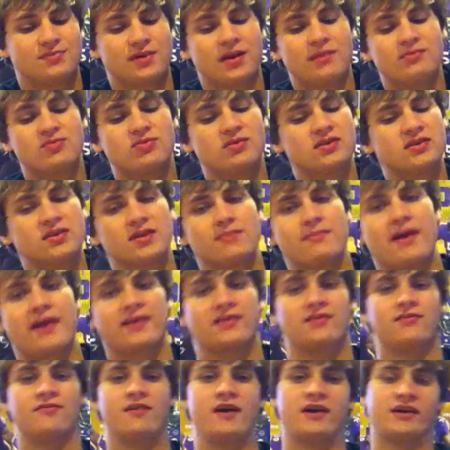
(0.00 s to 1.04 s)
but I'm switching it
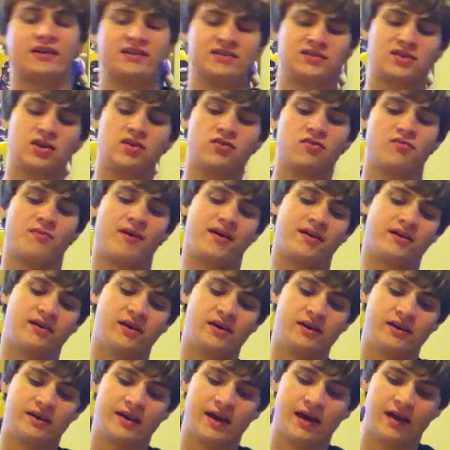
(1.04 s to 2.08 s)
back to the Vikings, going with my
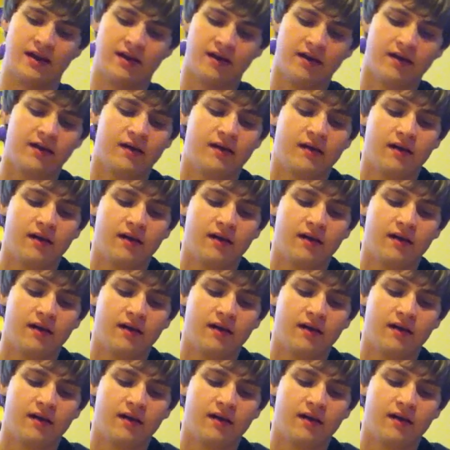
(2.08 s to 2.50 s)
gut again